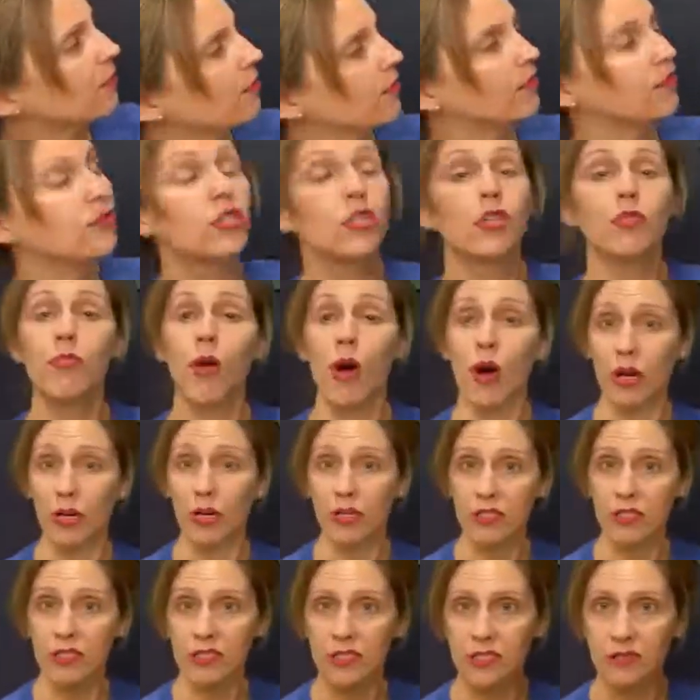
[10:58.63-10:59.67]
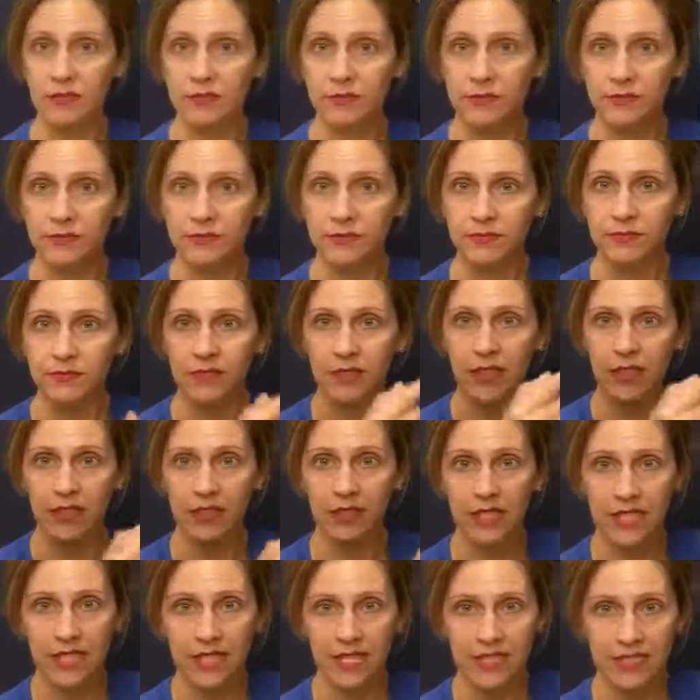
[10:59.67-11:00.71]
up of two parts,
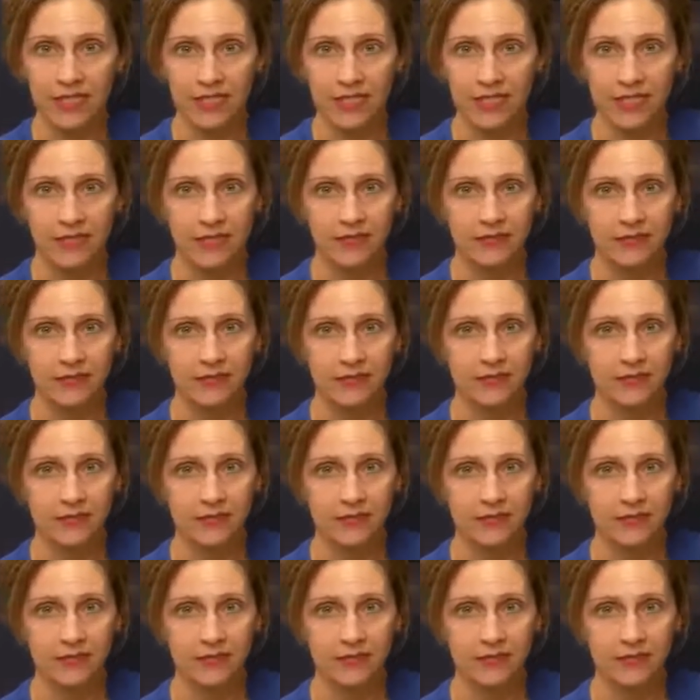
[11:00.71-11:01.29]
land